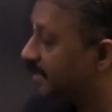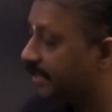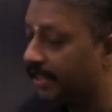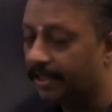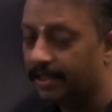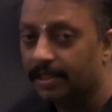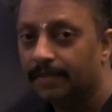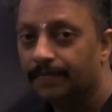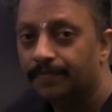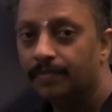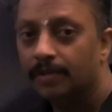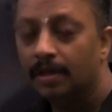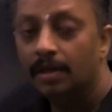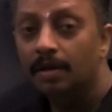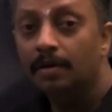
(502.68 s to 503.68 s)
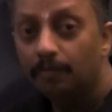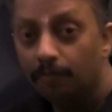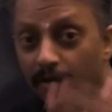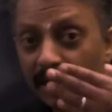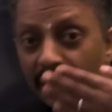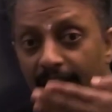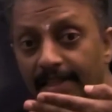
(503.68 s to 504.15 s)
screen.
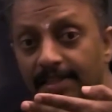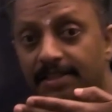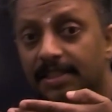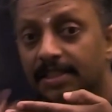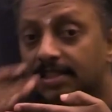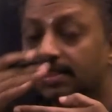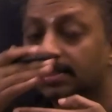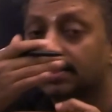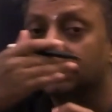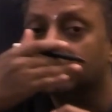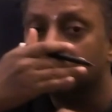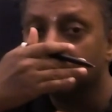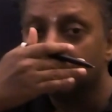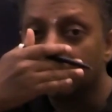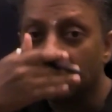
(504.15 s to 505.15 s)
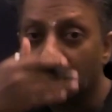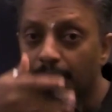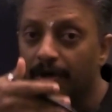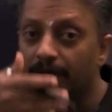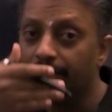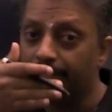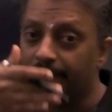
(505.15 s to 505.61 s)
When lens is
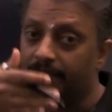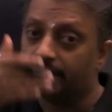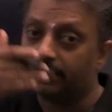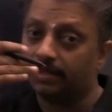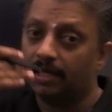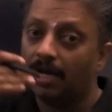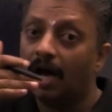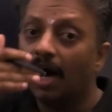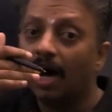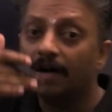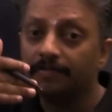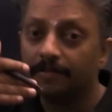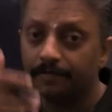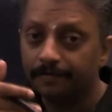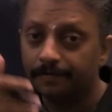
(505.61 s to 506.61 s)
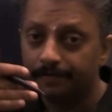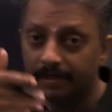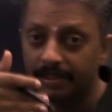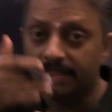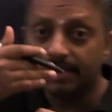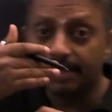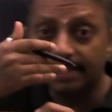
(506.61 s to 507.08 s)
covered with half of
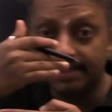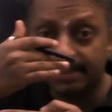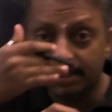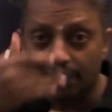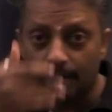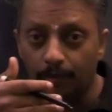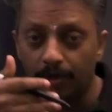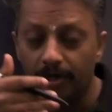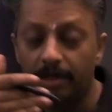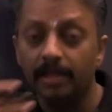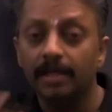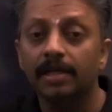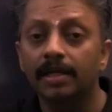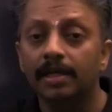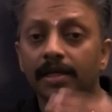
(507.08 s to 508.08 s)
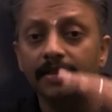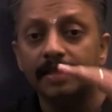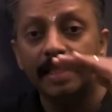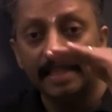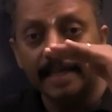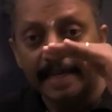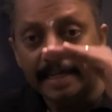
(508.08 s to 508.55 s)
it is covered,
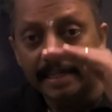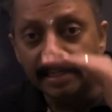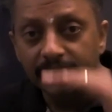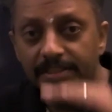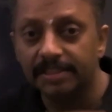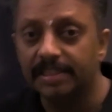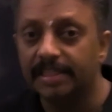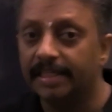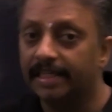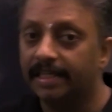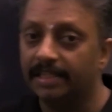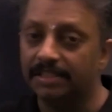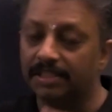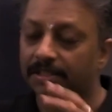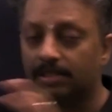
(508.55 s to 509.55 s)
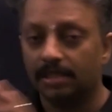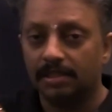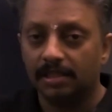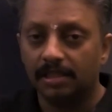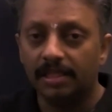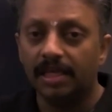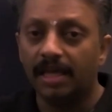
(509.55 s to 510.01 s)
then intensity decreases.
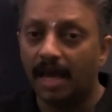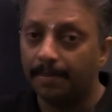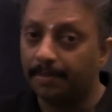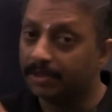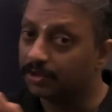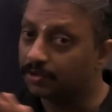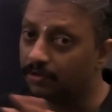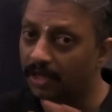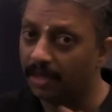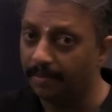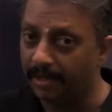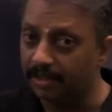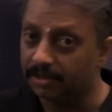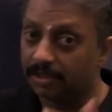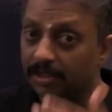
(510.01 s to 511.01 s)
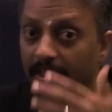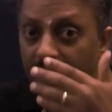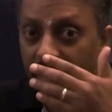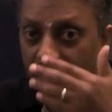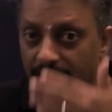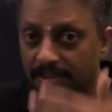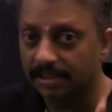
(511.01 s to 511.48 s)
Nothing happens to the image.
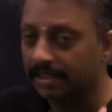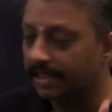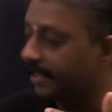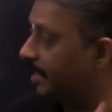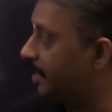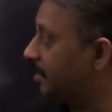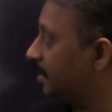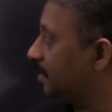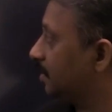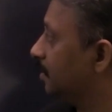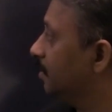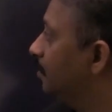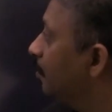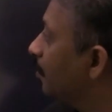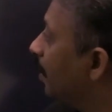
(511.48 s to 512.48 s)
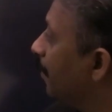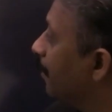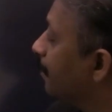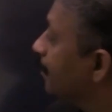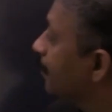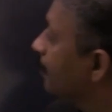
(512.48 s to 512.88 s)
Intensity decreases. Okay.